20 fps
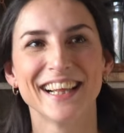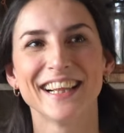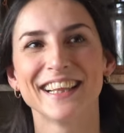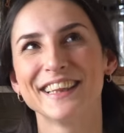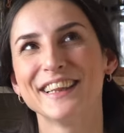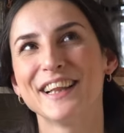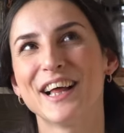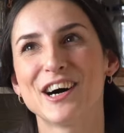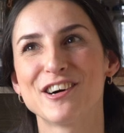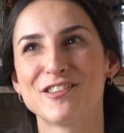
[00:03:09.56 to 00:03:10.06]

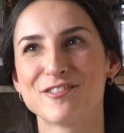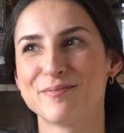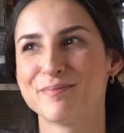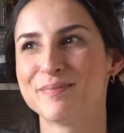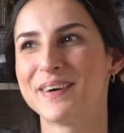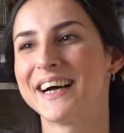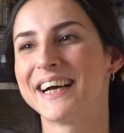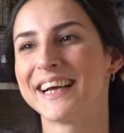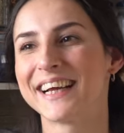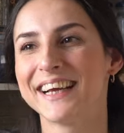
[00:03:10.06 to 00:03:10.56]
love
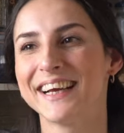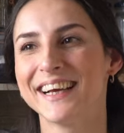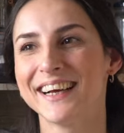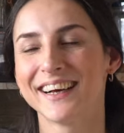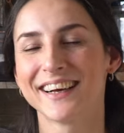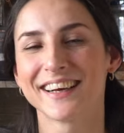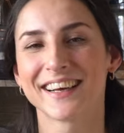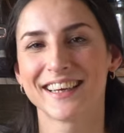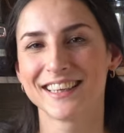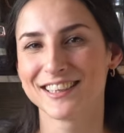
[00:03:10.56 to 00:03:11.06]
my
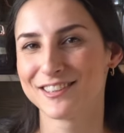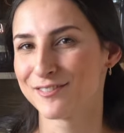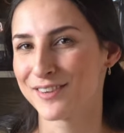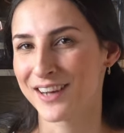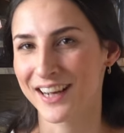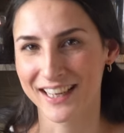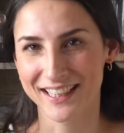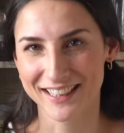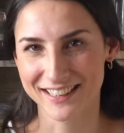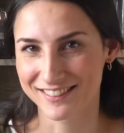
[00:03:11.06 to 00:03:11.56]
kind of
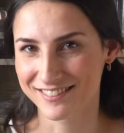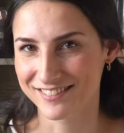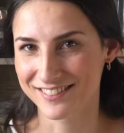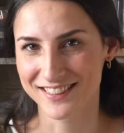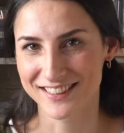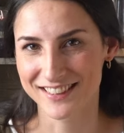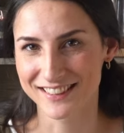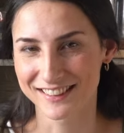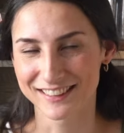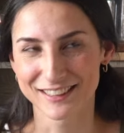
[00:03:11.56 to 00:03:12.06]

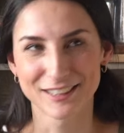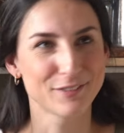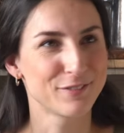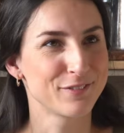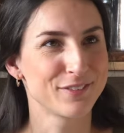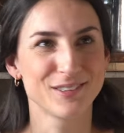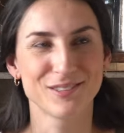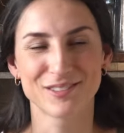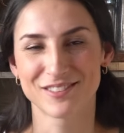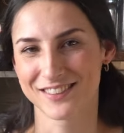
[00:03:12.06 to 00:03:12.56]
ideal
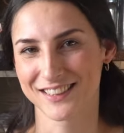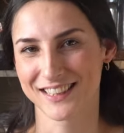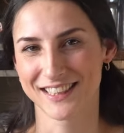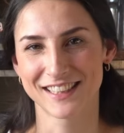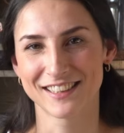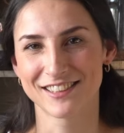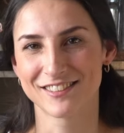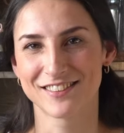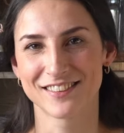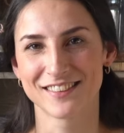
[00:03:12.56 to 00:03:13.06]
future
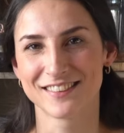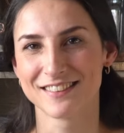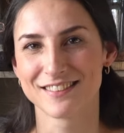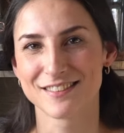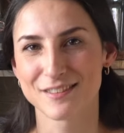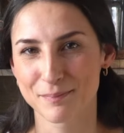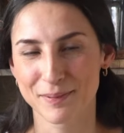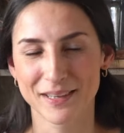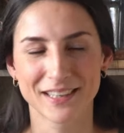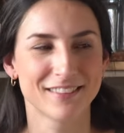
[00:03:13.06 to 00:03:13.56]
kitchen
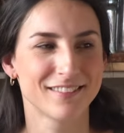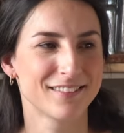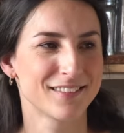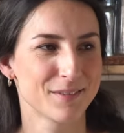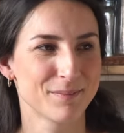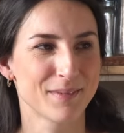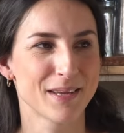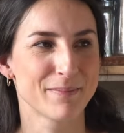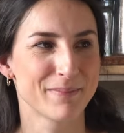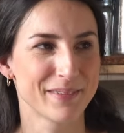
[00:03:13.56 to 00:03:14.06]
space to
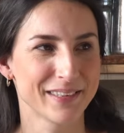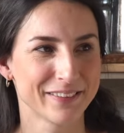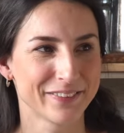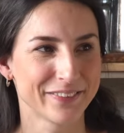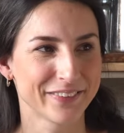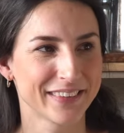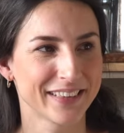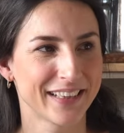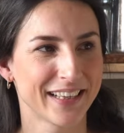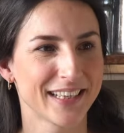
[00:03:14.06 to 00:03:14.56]
maybe
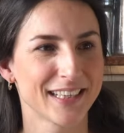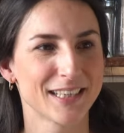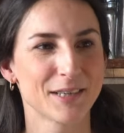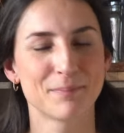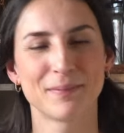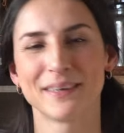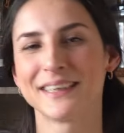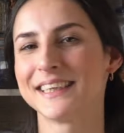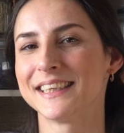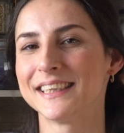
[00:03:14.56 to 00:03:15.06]
look like,
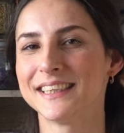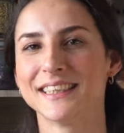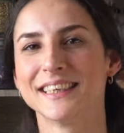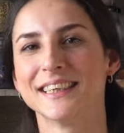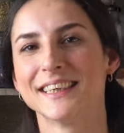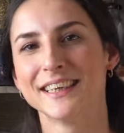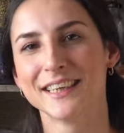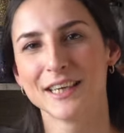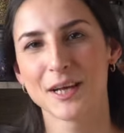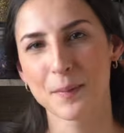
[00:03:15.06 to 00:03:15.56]
but in
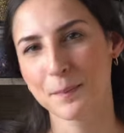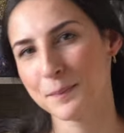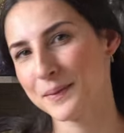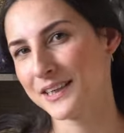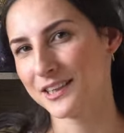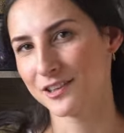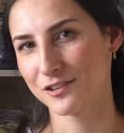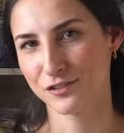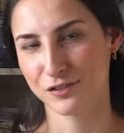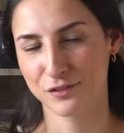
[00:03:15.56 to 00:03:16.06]
a
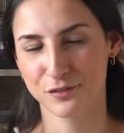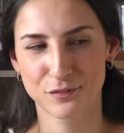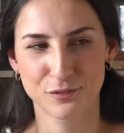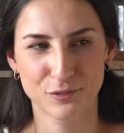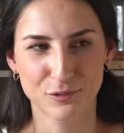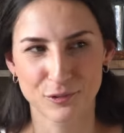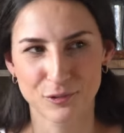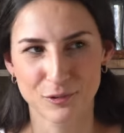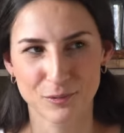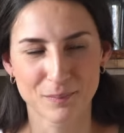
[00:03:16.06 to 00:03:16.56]
miniature
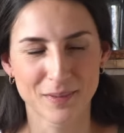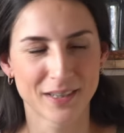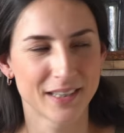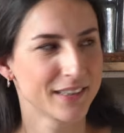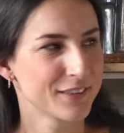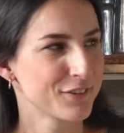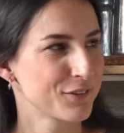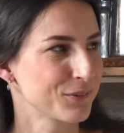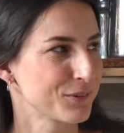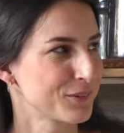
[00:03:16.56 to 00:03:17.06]
form,
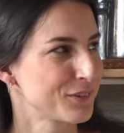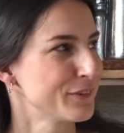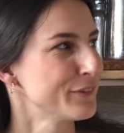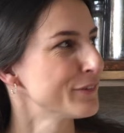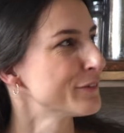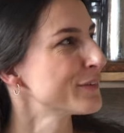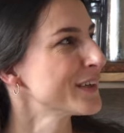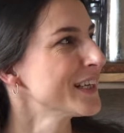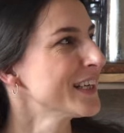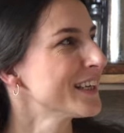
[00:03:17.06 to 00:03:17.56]
sort
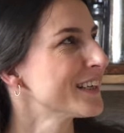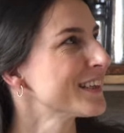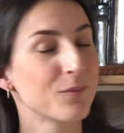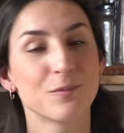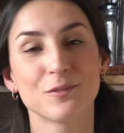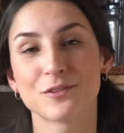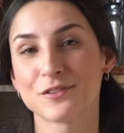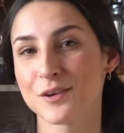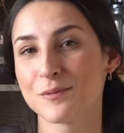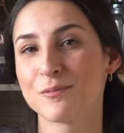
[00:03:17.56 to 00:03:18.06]
of.
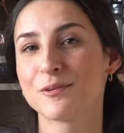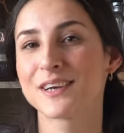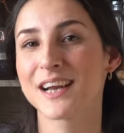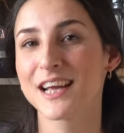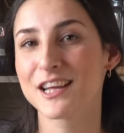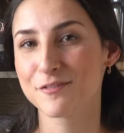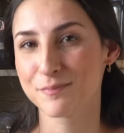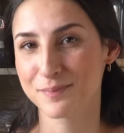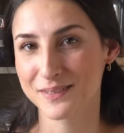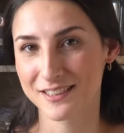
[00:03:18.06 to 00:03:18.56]
So what
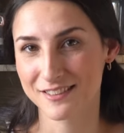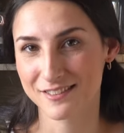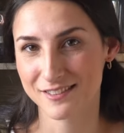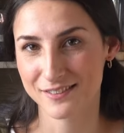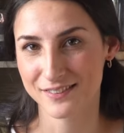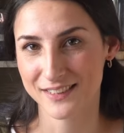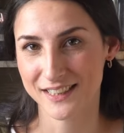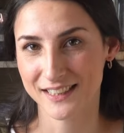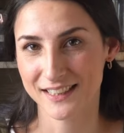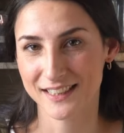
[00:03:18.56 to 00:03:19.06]
I've been
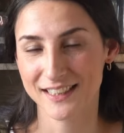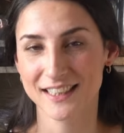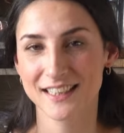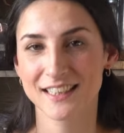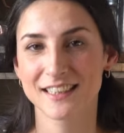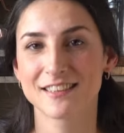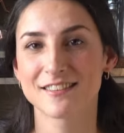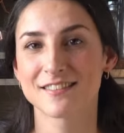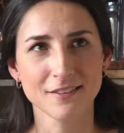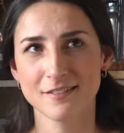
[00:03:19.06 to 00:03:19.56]
doing
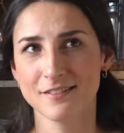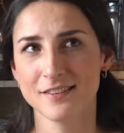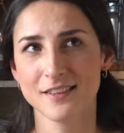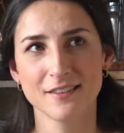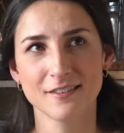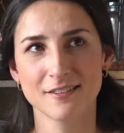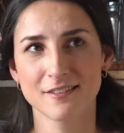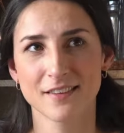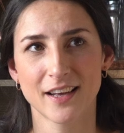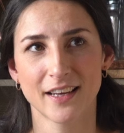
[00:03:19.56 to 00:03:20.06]
is,
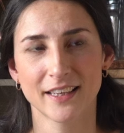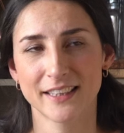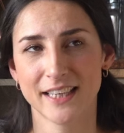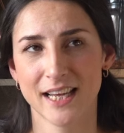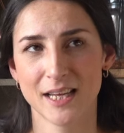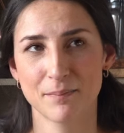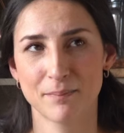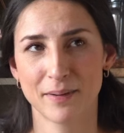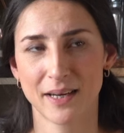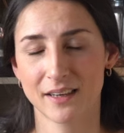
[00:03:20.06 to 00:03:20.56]
since I
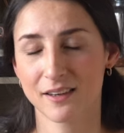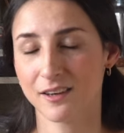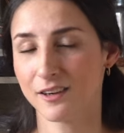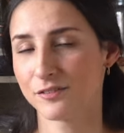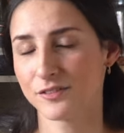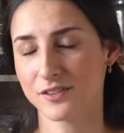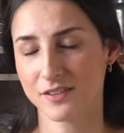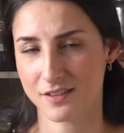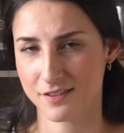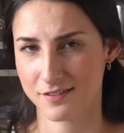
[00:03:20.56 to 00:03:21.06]
came back
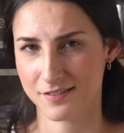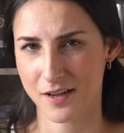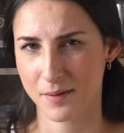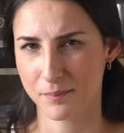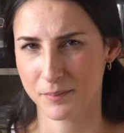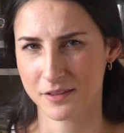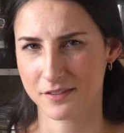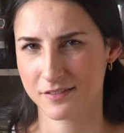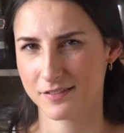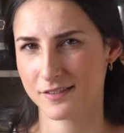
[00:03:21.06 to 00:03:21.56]
after the
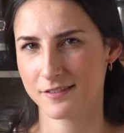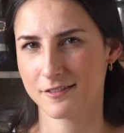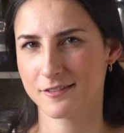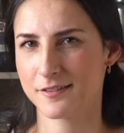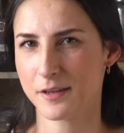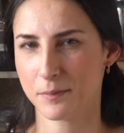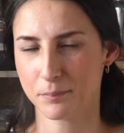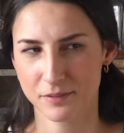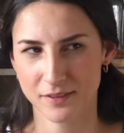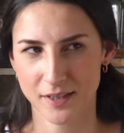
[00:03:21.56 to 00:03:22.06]
summer, since
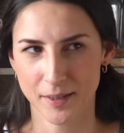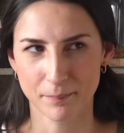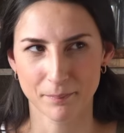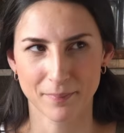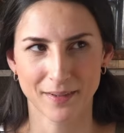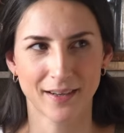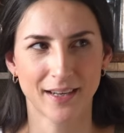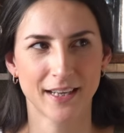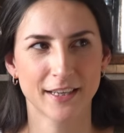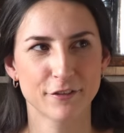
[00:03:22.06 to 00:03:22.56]

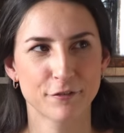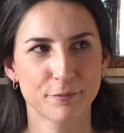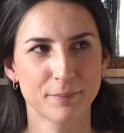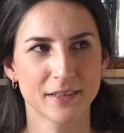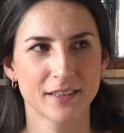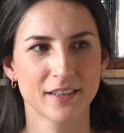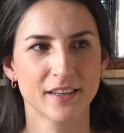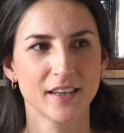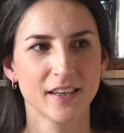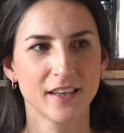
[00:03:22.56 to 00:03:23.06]
September, I have
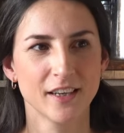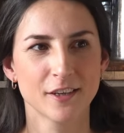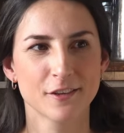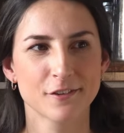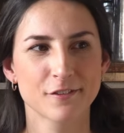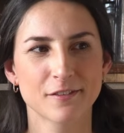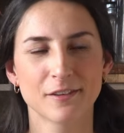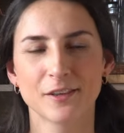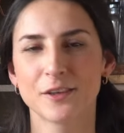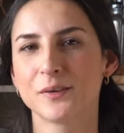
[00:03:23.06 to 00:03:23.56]
been
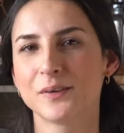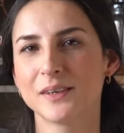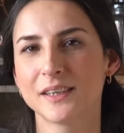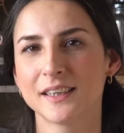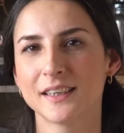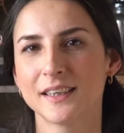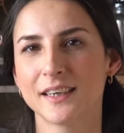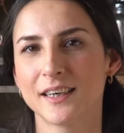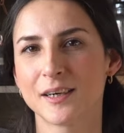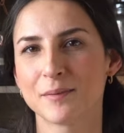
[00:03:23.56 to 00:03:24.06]

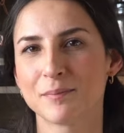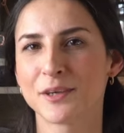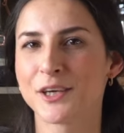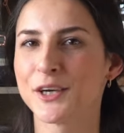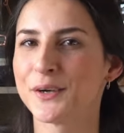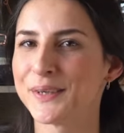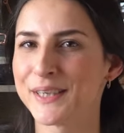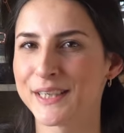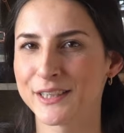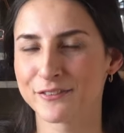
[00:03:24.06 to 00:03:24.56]
slowly
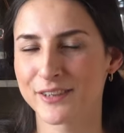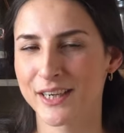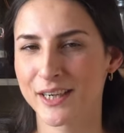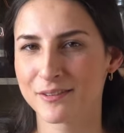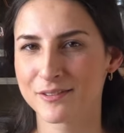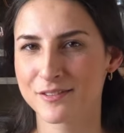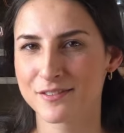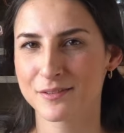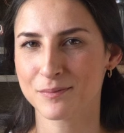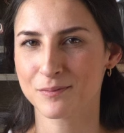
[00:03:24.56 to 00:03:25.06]
going
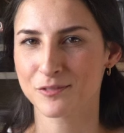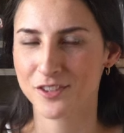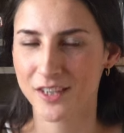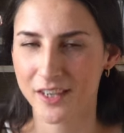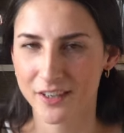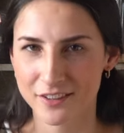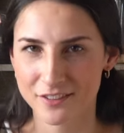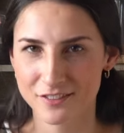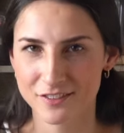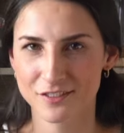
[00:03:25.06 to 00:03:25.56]
around some
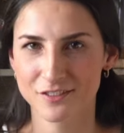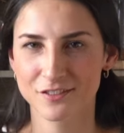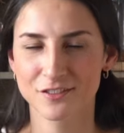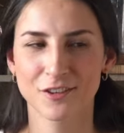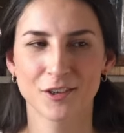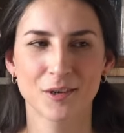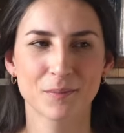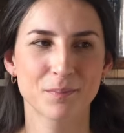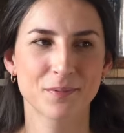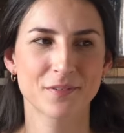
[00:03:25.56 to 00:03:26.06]
charity
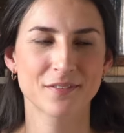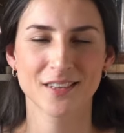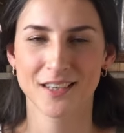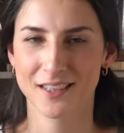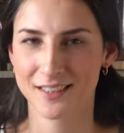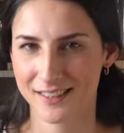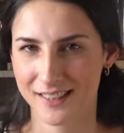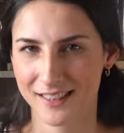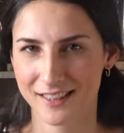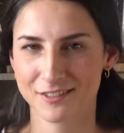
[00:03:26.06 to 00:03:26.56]
shops,
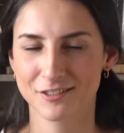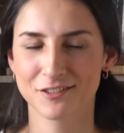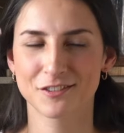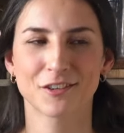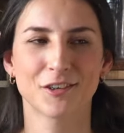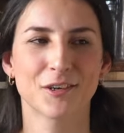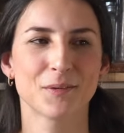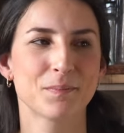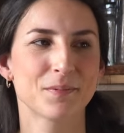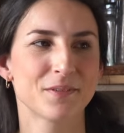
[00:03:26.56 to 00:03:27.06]
secondhand
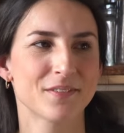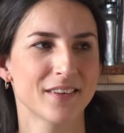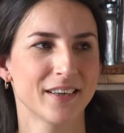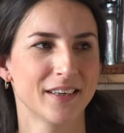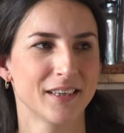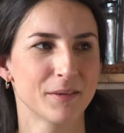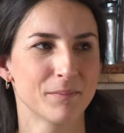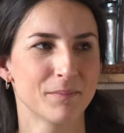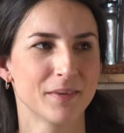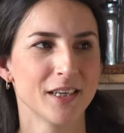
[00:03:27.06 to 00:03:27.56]
shops,
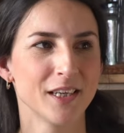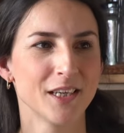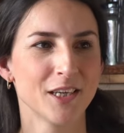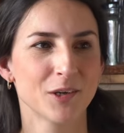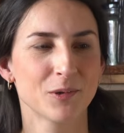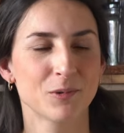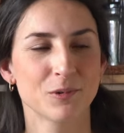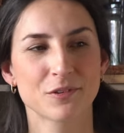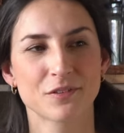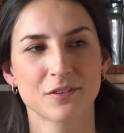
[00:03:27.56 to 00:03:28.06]

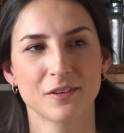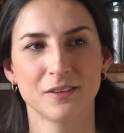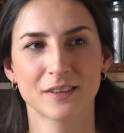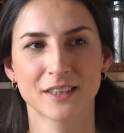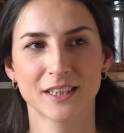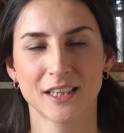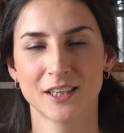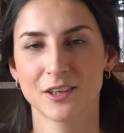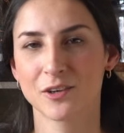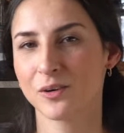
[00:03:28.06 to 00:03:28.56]
also
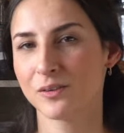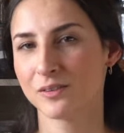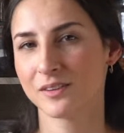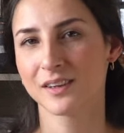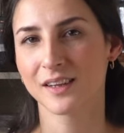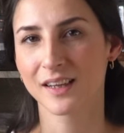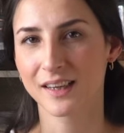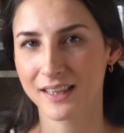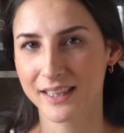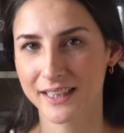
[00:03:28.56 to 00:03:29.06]
looking
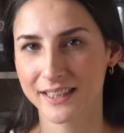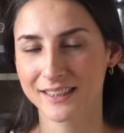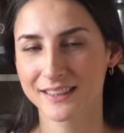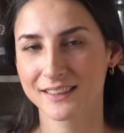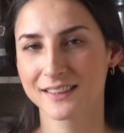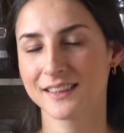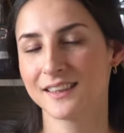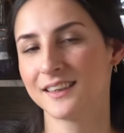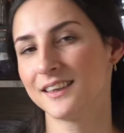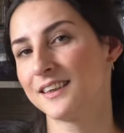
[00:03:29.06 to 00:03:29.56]

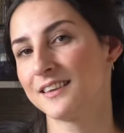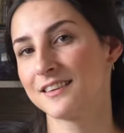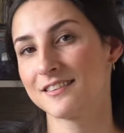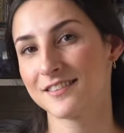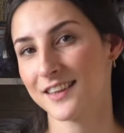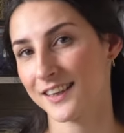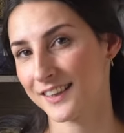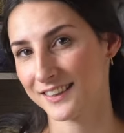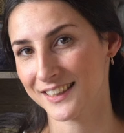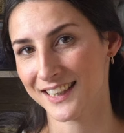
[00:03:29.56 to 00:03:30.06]
online
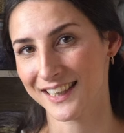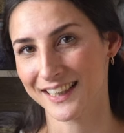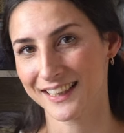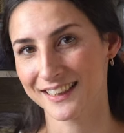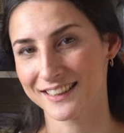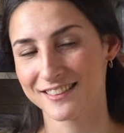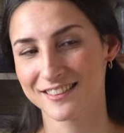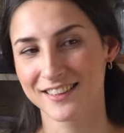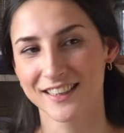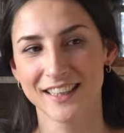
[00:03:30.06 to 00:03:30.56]

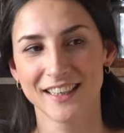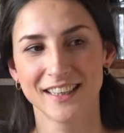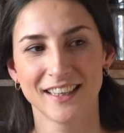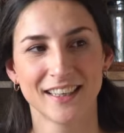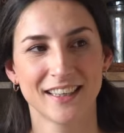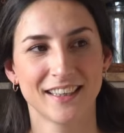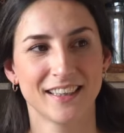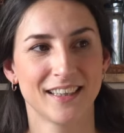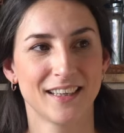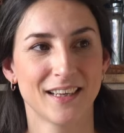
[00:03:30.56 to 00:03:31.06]
secondhand
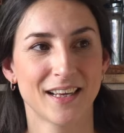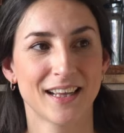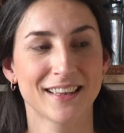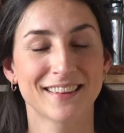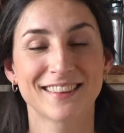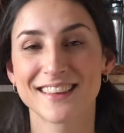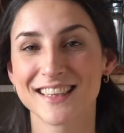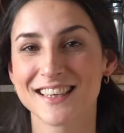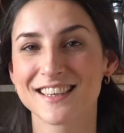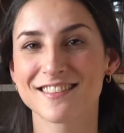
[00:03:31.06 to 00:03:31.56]
at
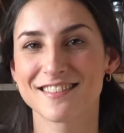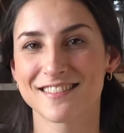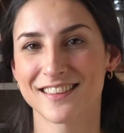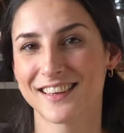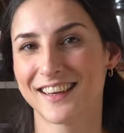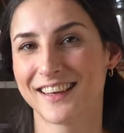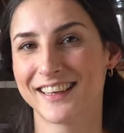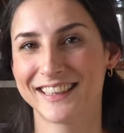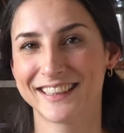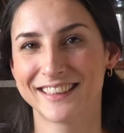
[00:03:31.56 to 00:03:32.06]
things
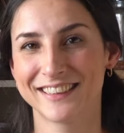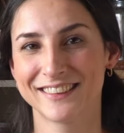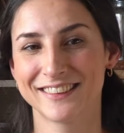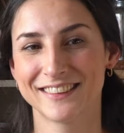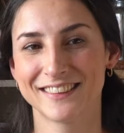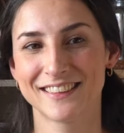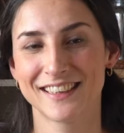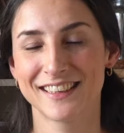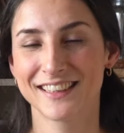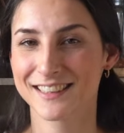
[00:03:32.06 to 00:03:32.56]
that I
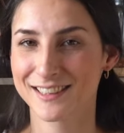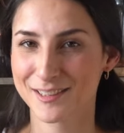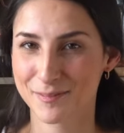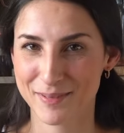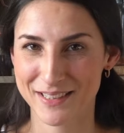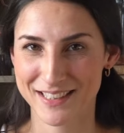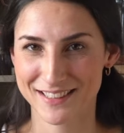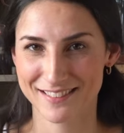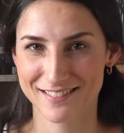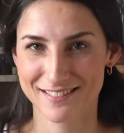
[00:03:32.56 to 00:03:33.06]
could, little
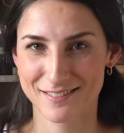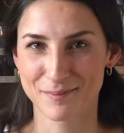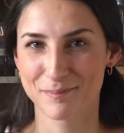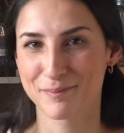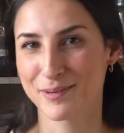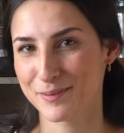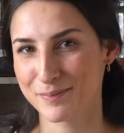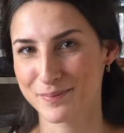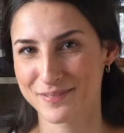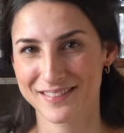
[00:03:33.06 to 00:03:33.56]
bits and
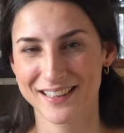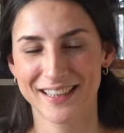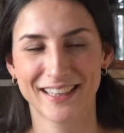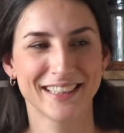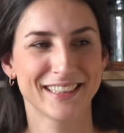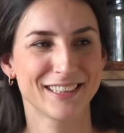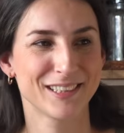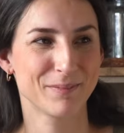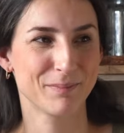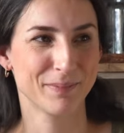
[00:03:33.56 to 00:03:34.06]
bobs that
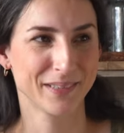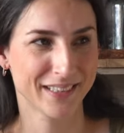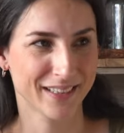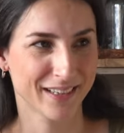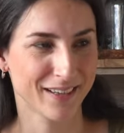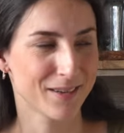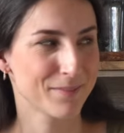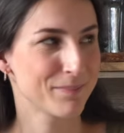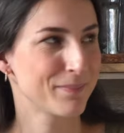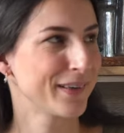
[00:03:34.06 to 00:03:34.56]
I could pick
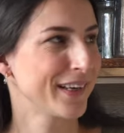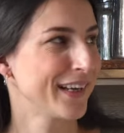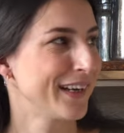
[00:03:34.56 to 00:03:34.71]
up